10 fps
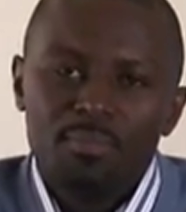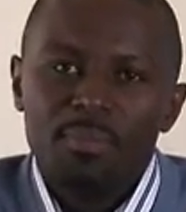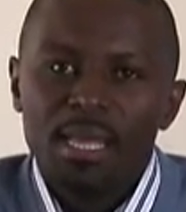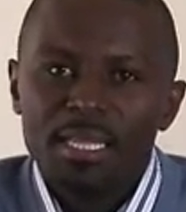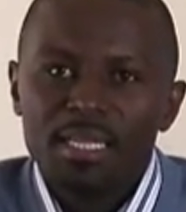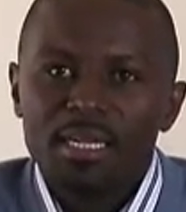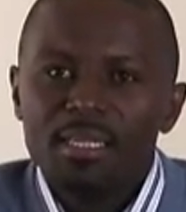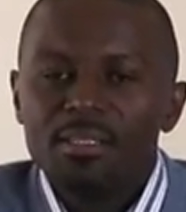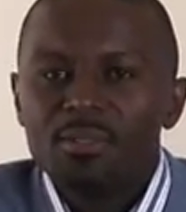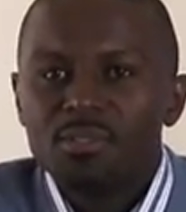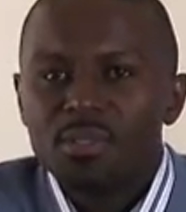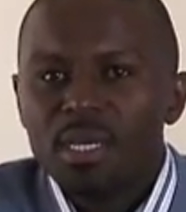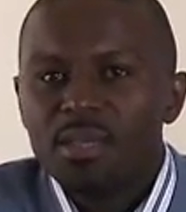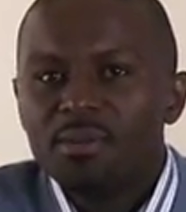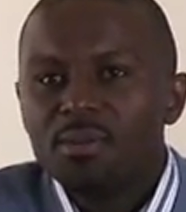planning a clinical
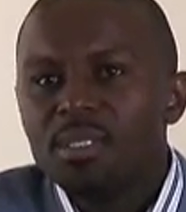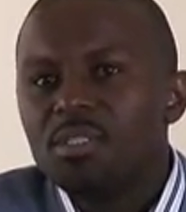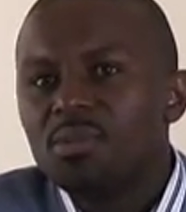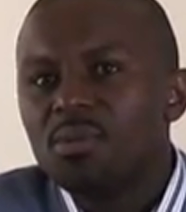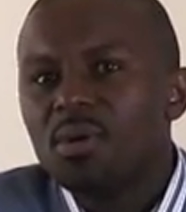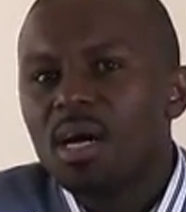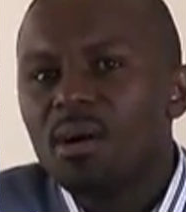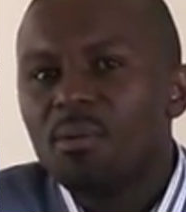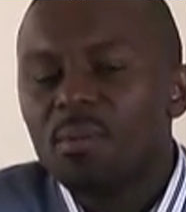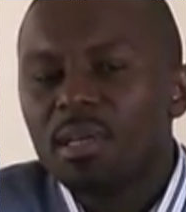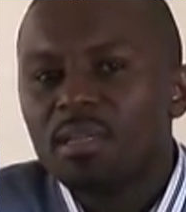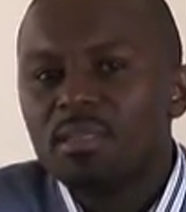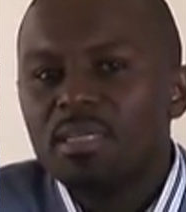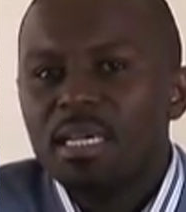trial, you need to know how well